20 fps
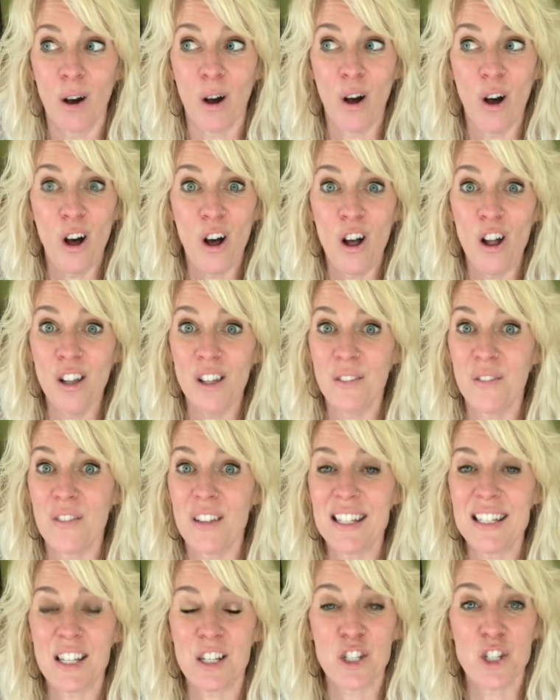all of
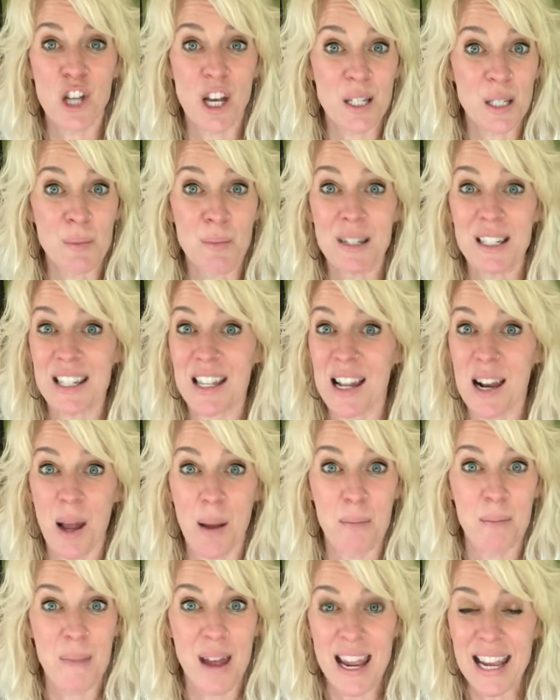these adjustments that
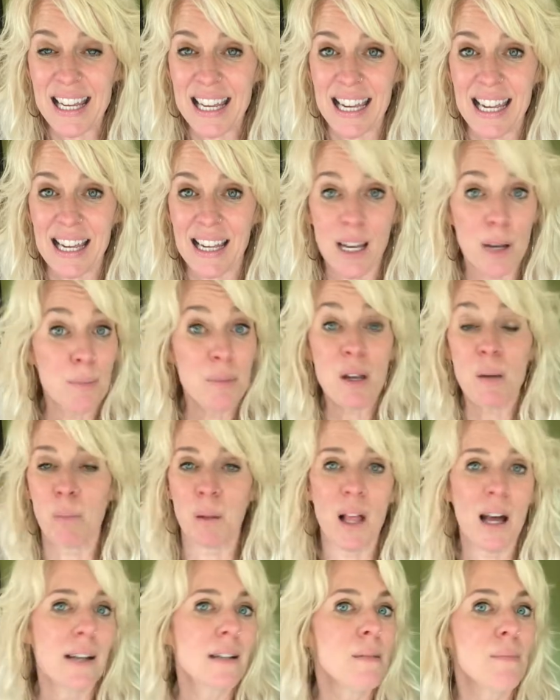I'm making can be
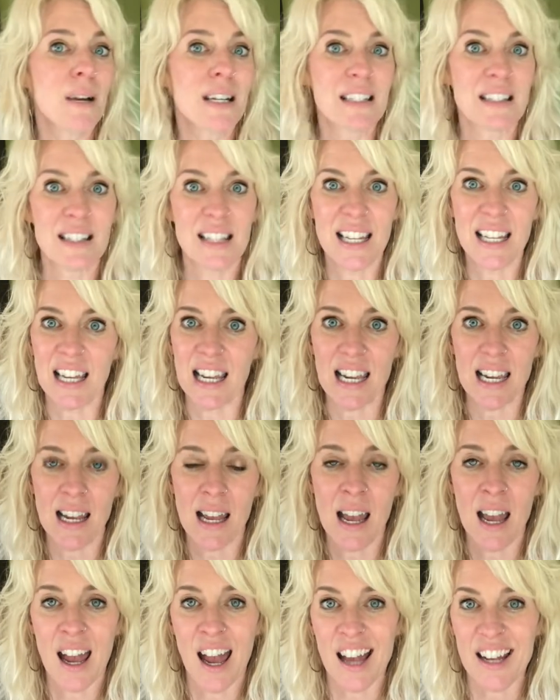applied to my singing,
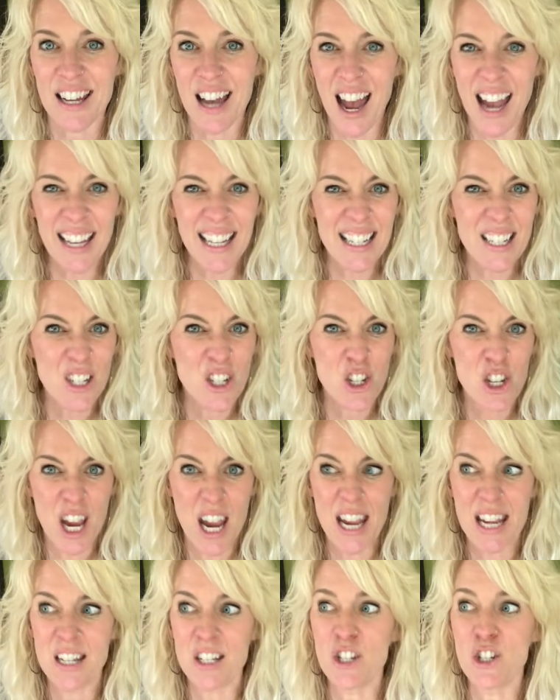and I can
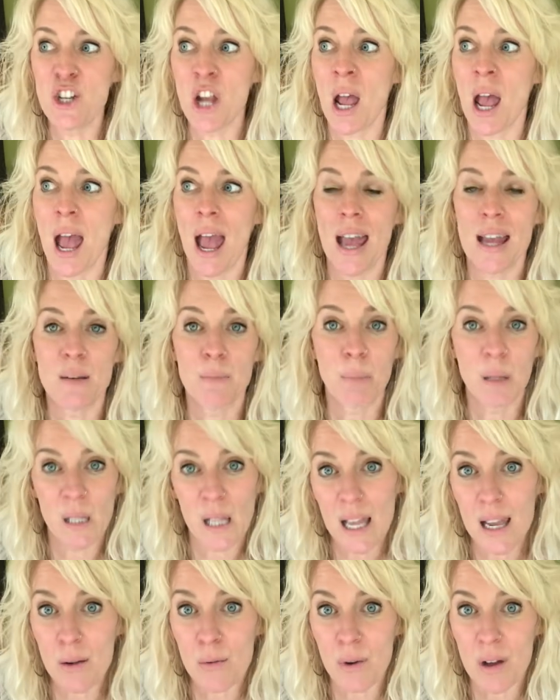change and
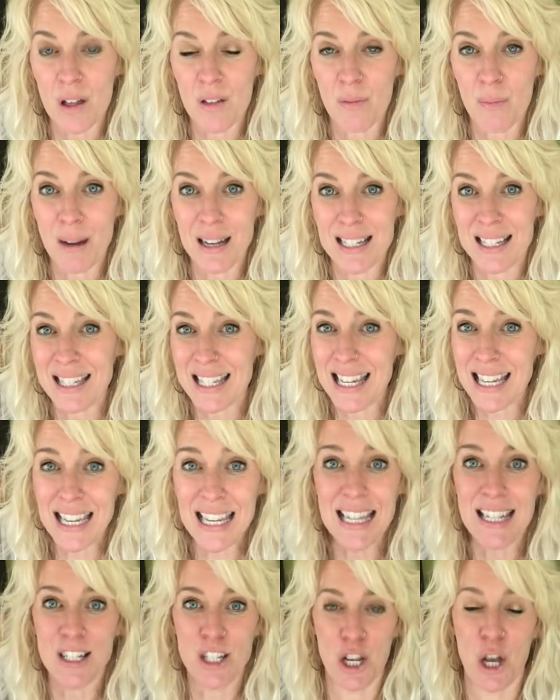play with my
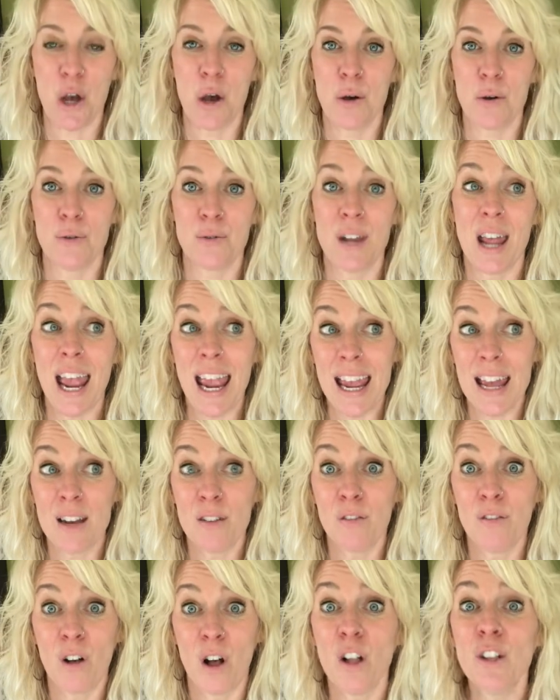singing tone
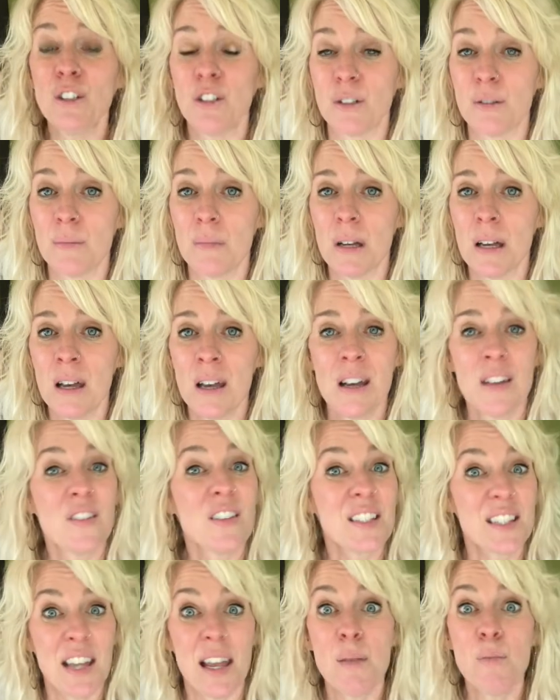and volume the
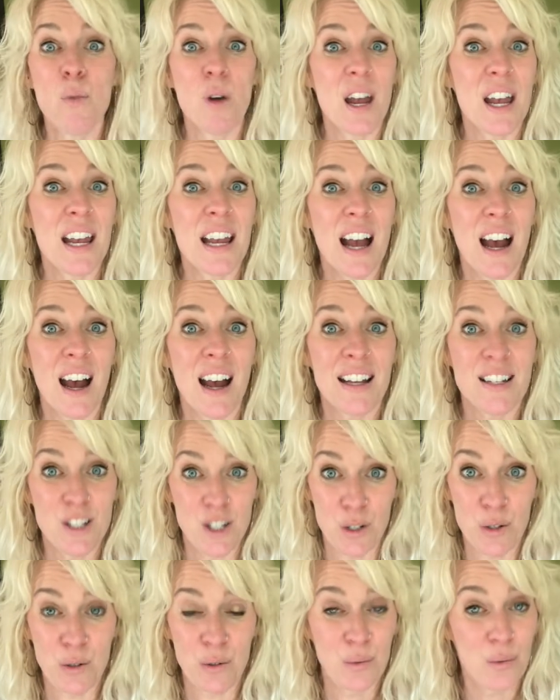same way I
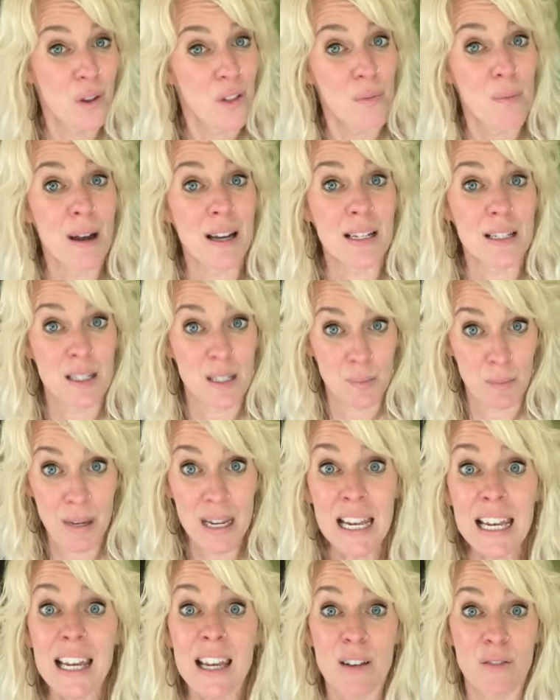do with my
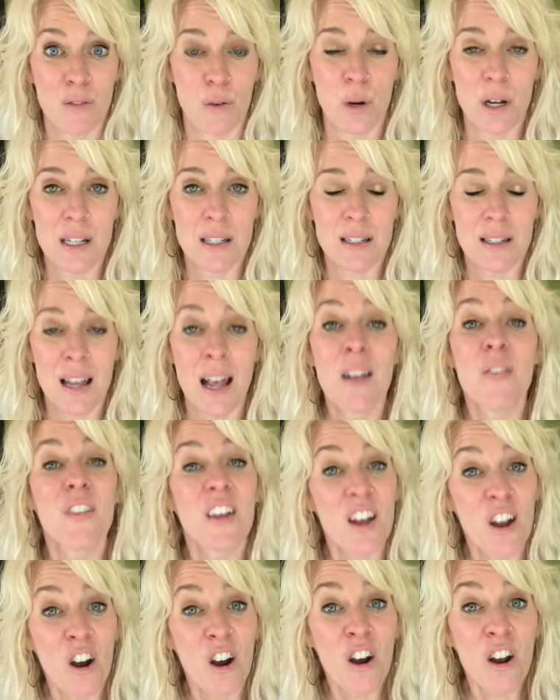speaking voice.
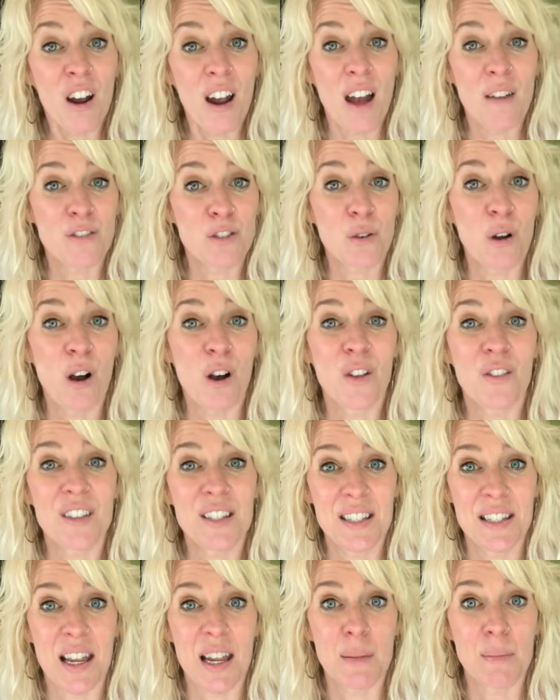They are, after all, the
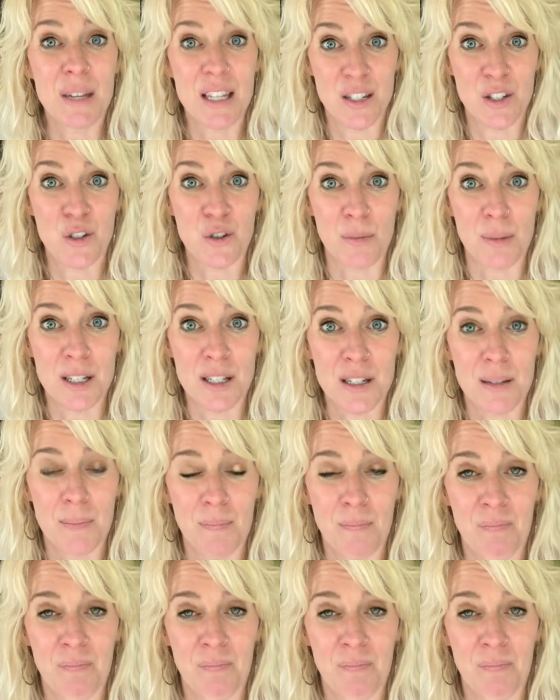same instrument.